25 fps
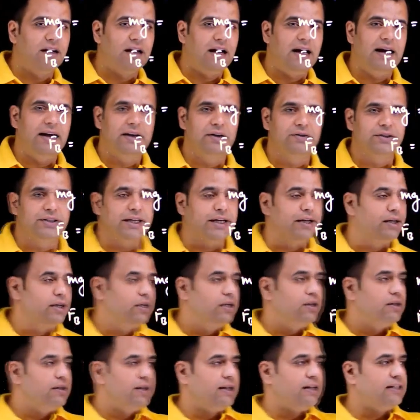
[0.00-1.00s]
And you see,
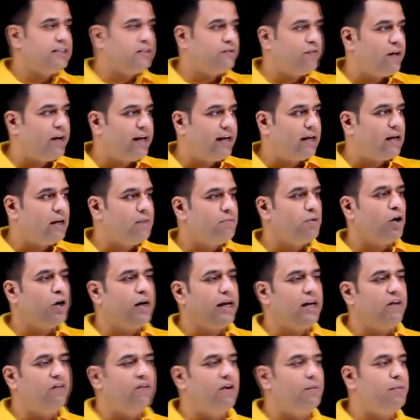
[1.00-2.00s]
the spherical
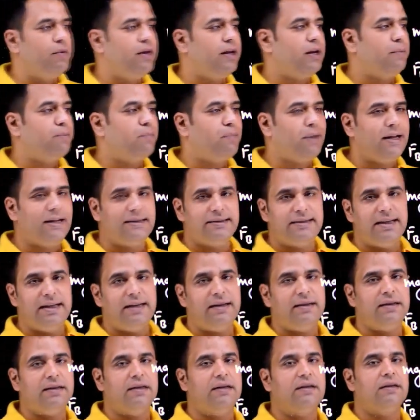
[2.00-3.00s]
body will be
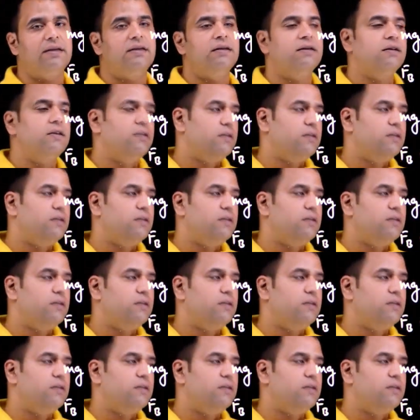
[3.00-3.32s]
replacing the